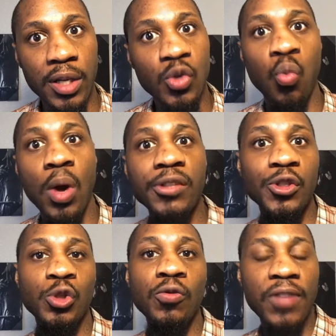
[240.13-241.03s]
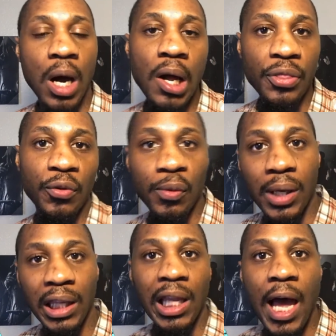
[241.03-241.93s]
It's what you've gone through
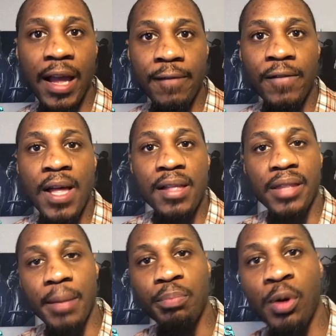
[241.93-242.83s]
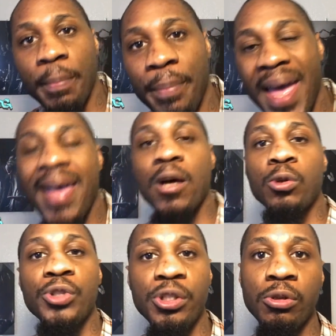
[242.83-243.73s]
in life that
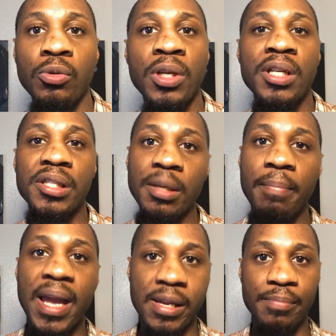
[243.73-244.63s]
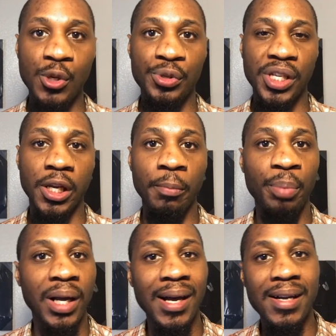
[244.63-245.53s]
propelled you to make music,
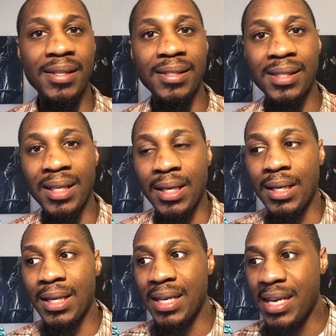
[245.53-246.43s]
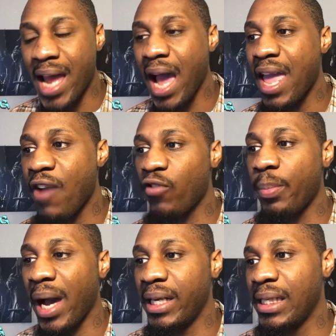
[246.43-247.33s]
because not
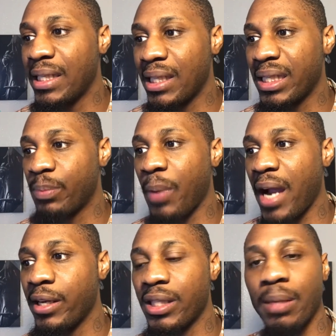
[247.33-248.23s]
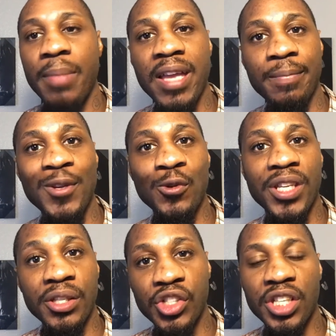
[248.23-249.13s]
everybody is inspired to make
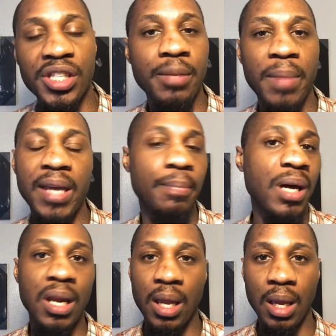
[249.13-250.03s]
music just to make money.